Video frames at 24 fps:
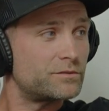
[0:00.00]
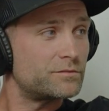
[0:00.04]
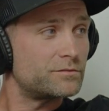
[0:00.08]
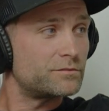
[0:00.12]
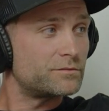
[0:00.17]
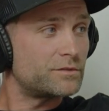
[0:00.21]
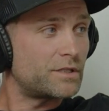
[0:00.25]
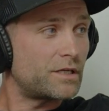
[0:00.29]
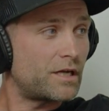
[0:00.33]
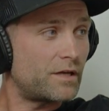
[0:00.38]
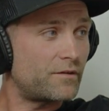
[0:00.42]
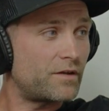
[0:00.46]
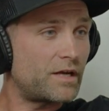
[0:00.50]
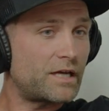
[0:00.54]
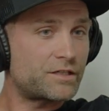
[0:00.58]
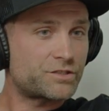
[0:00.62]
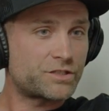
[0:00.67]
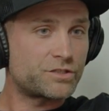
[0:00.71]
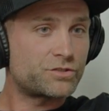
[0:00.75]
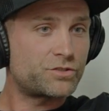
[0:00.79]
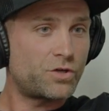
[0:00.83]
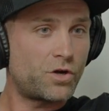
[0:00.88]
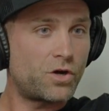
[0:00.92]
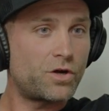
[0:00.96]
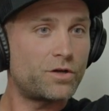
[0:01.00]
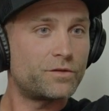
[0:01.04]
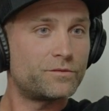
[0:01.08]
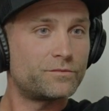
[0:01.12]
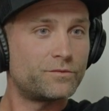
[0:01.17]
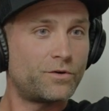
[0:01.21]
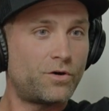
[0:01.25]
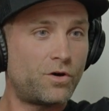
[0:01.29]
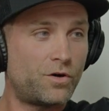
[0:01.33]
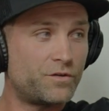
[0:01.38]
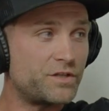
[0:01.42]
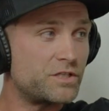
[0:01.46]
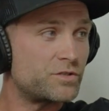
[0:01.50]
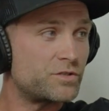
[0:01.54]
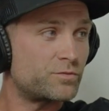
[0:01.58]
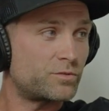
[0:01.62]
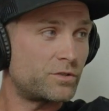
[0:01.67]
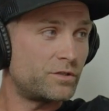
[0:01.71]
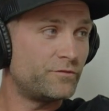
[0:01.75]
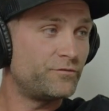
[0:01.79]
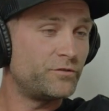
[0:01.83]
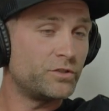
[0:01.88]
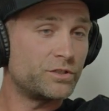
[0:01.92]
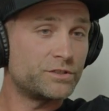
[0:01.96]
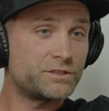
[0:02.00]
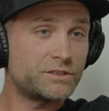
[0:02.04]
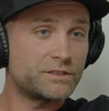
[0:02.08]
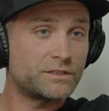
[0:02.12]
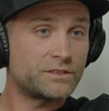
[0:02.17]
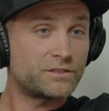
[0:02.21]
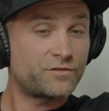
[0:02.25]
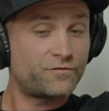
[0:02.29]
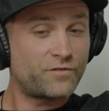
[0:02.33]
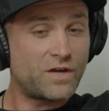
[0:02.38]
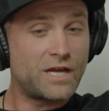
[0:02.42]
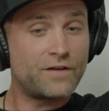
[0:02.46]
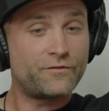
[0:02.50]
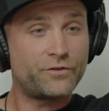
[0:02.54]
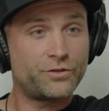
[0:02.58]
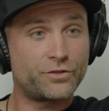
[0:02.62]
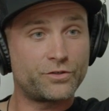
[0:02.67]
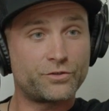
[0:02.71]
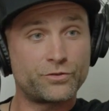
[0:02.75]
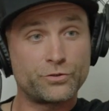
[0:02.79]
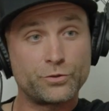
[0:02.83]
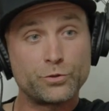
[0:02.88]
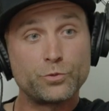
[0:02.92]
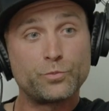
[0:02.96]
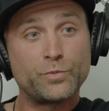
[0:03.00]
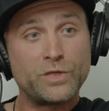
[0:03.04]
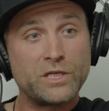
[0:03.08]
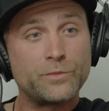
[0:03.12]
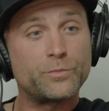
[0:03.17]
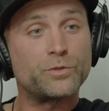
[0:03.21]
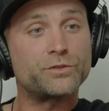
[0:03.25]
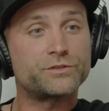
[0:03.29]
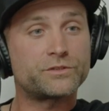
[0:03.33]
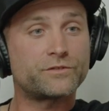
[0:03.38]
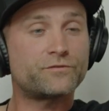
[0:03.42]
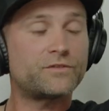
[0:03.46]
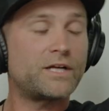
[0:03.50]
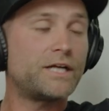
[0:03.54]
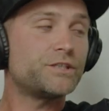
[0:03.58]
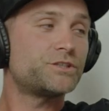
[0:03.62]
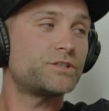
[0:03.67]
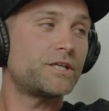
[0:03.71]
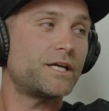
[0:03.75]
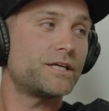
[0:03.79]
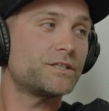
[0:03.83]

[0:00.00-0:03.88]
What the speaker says: That actually taught on these Royal Enfields, and it's 500 new people to flat track.